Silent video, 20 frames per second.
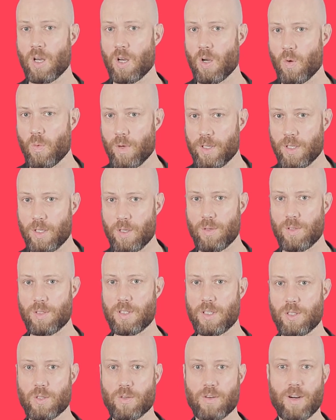We use
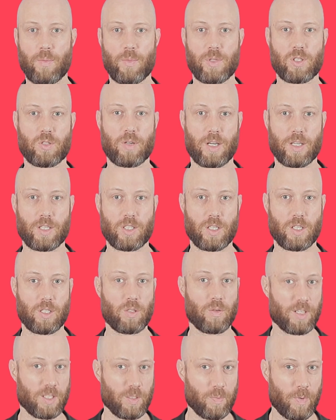this grammar structure to
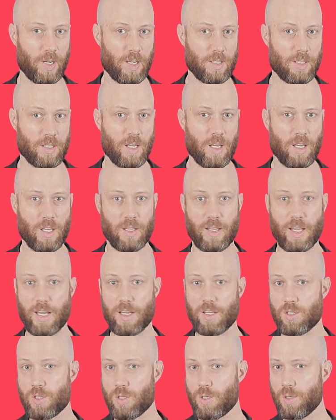express
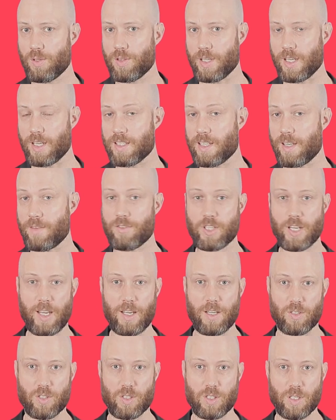that two things have
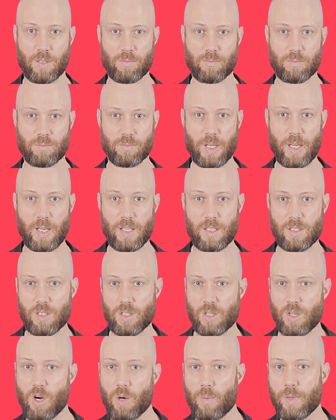changed. It's
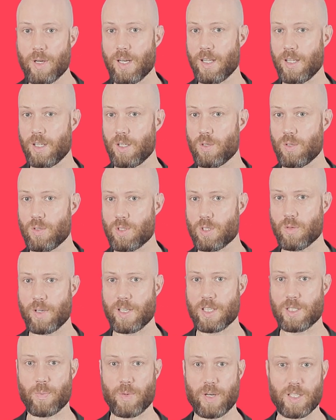commonly used to
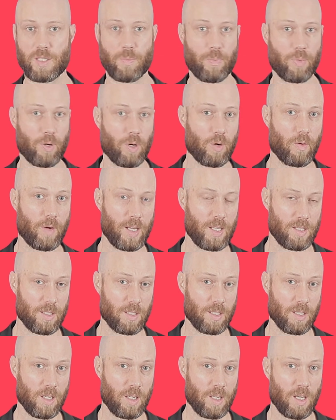express progress,
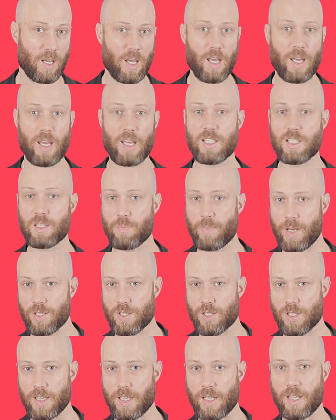
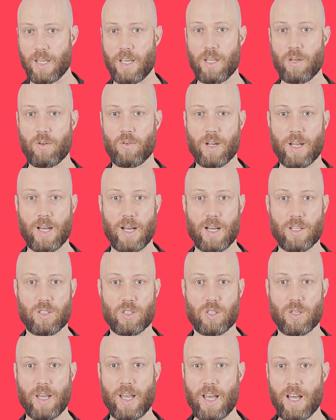especially in regards
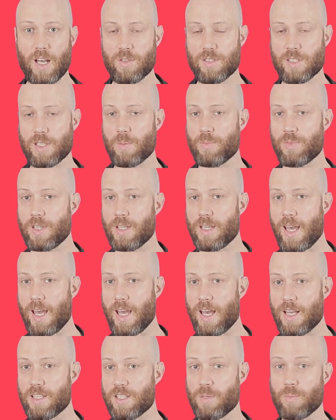to how something
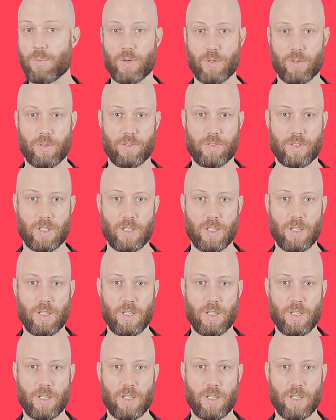has improved.